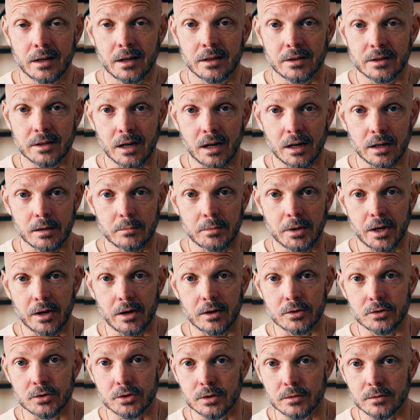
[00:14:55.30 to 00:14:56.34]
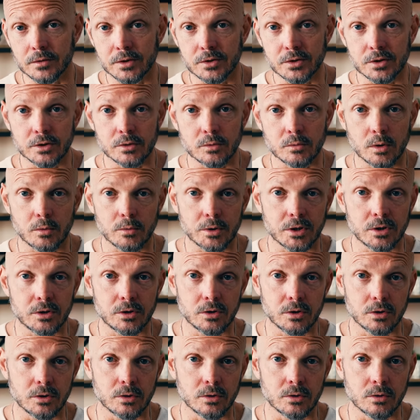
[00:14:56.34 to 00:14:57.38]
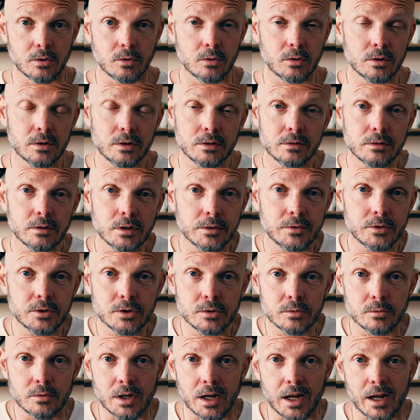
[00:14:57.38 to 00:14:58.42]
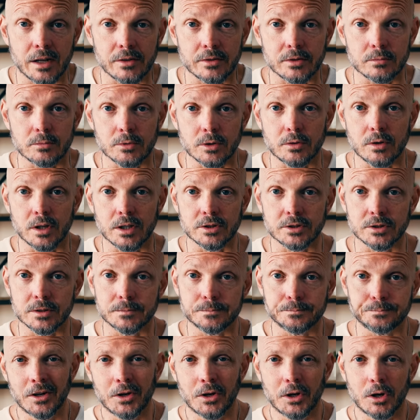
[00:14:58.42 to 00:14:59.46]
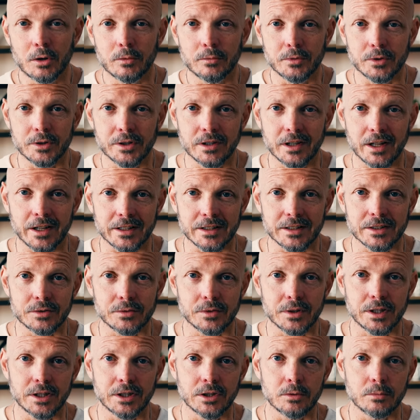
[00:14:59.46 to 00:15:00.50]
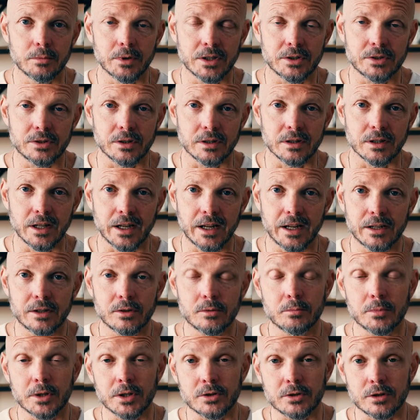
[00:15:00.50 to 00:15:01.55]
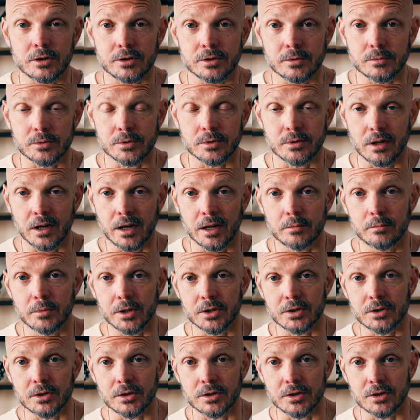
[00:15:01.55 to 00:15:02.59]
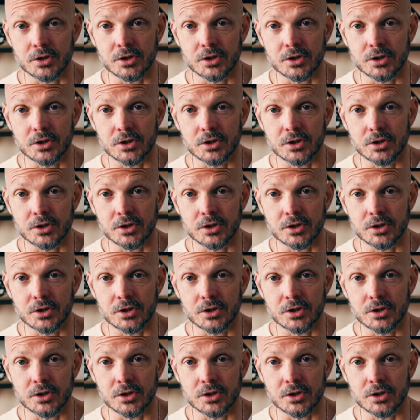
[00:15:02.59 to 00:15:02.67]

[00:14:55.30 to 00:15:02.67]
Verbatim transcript: and talk about our services, what we do, or if you just want to ask them a question. Hopefully you like this video. Make sure to like, make sure to subscribe, make sure to